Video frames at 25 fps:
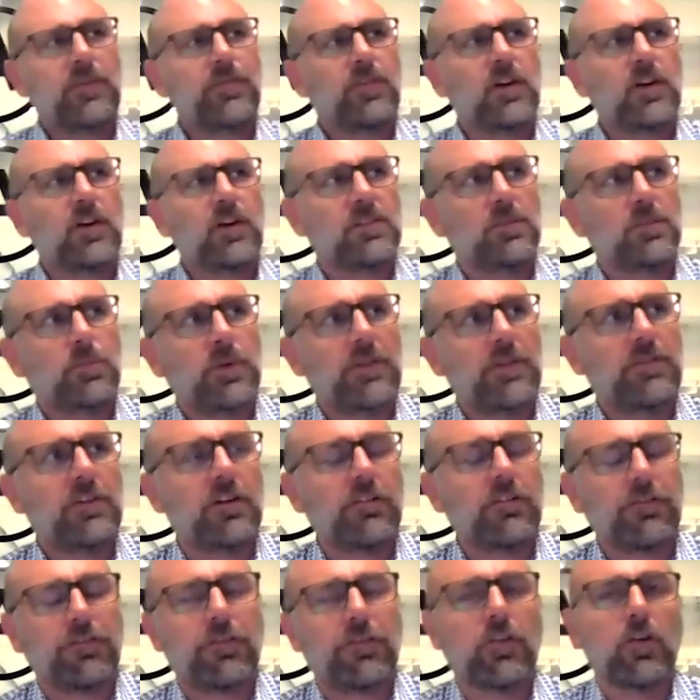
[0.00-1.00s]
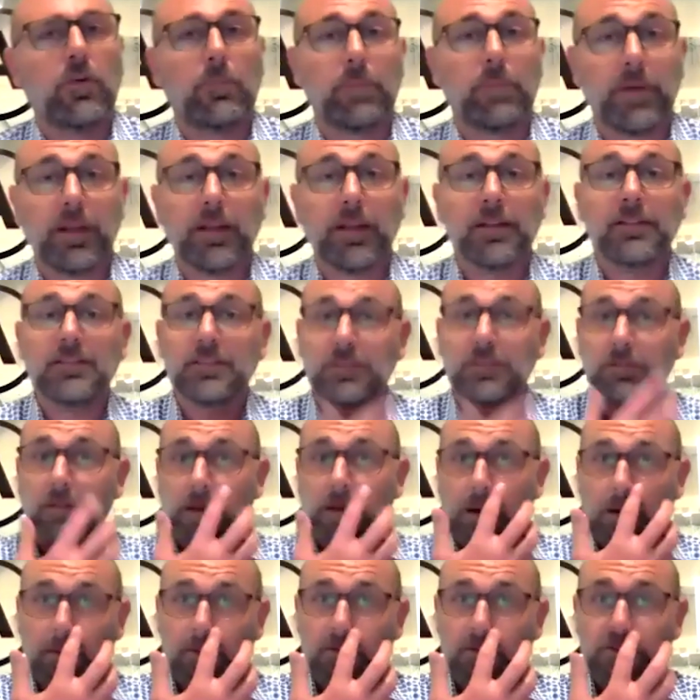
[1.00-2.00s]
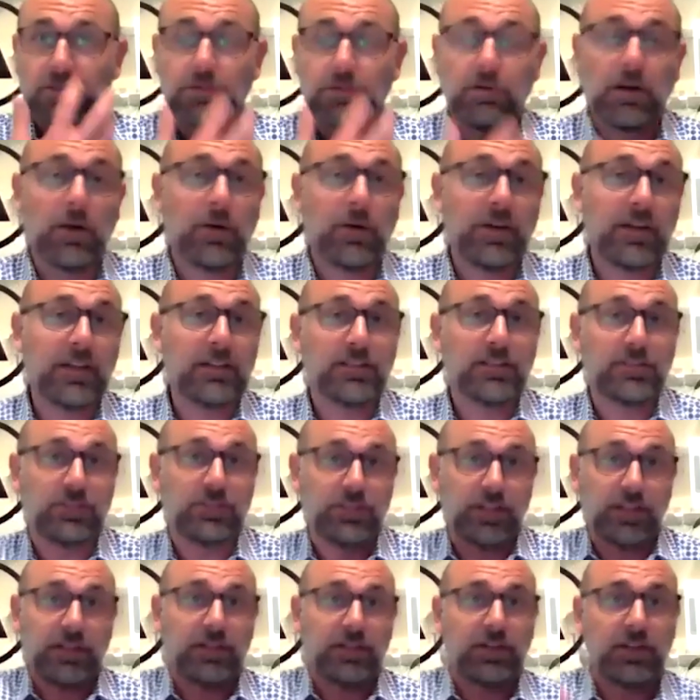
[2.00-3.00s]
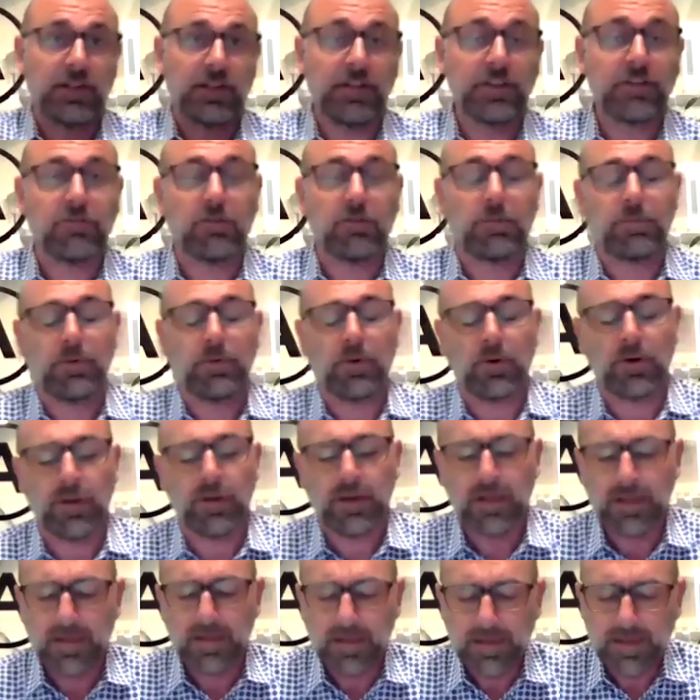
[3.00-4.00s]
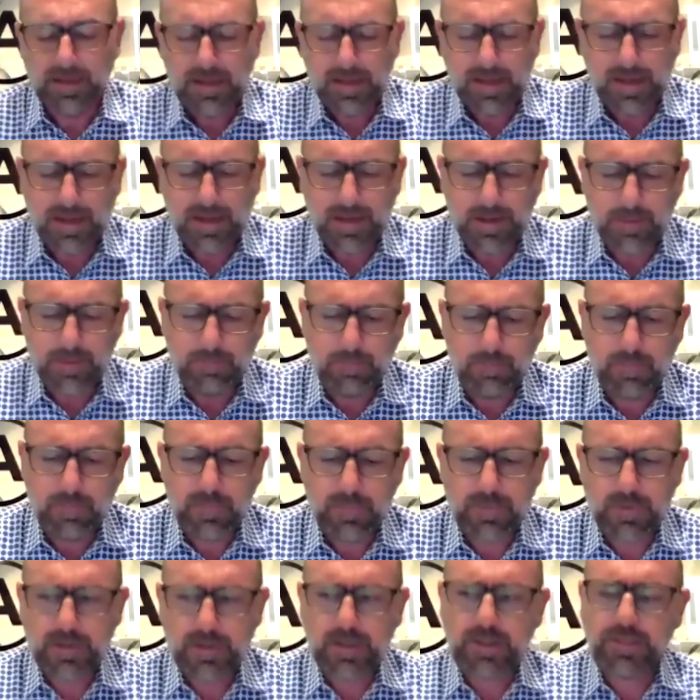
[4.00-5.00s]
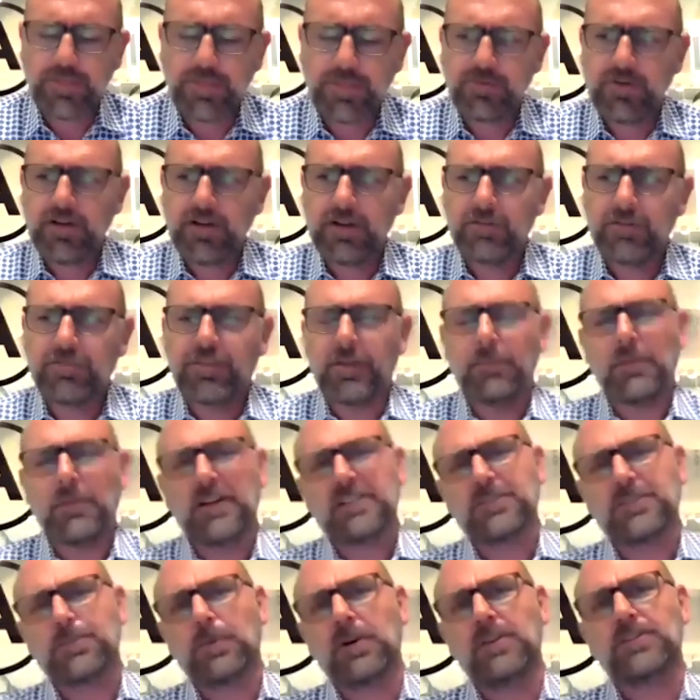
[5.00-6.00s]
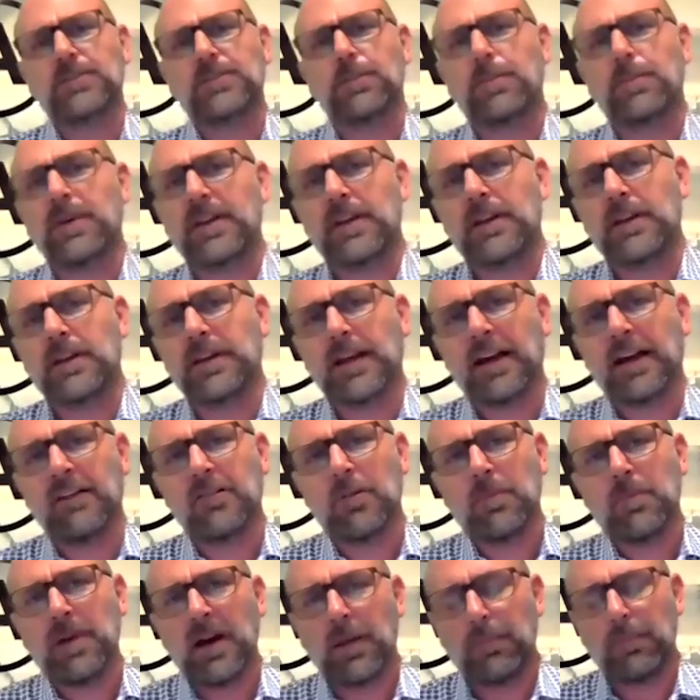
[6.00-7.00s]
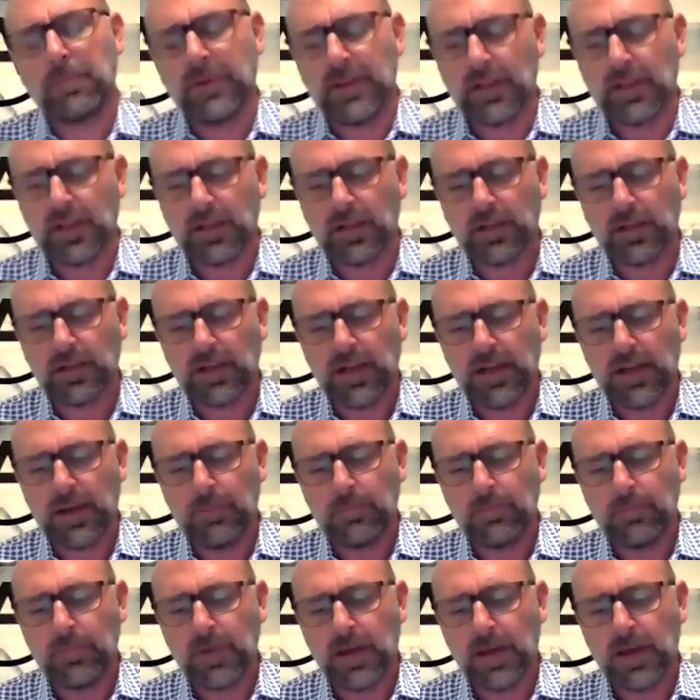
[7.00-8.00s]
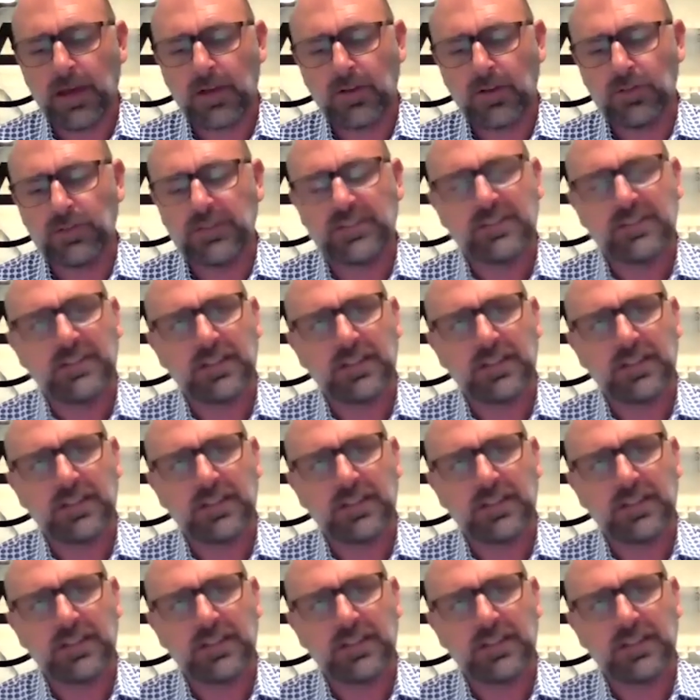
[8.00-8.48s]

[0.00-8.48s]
we've got we've got four pillars to our to our E S G to, in the report. Um, three of them, I suppose, are being are about being um, uh, good